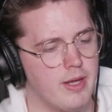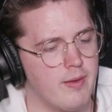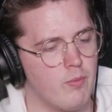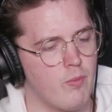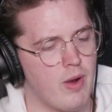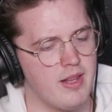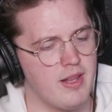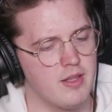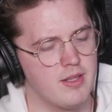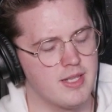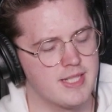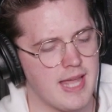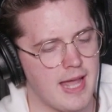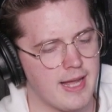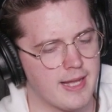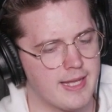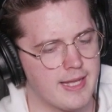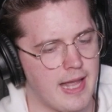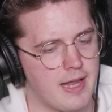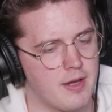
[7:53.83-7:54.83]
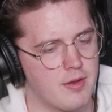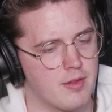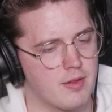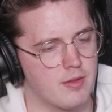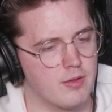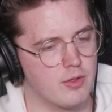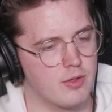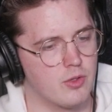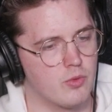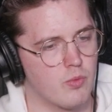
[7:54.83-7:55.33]
When the tech
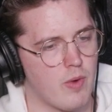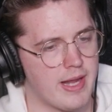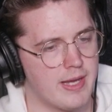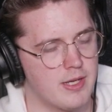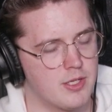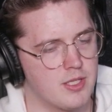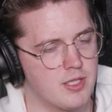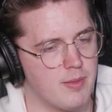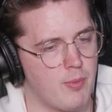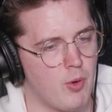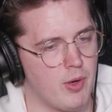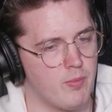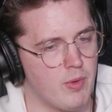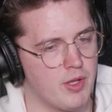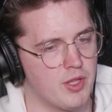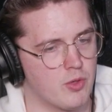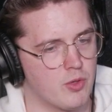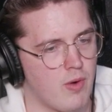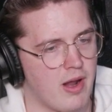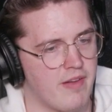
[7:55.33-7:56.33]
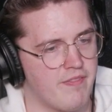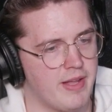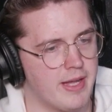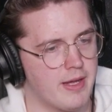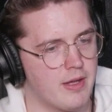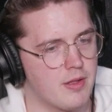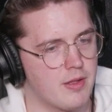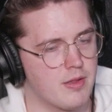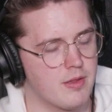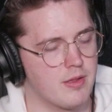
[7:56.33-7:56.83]
gets great to the point where the
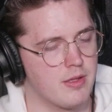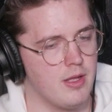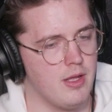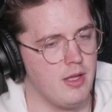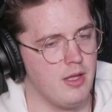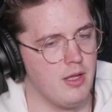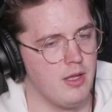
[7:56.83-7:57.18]
graphics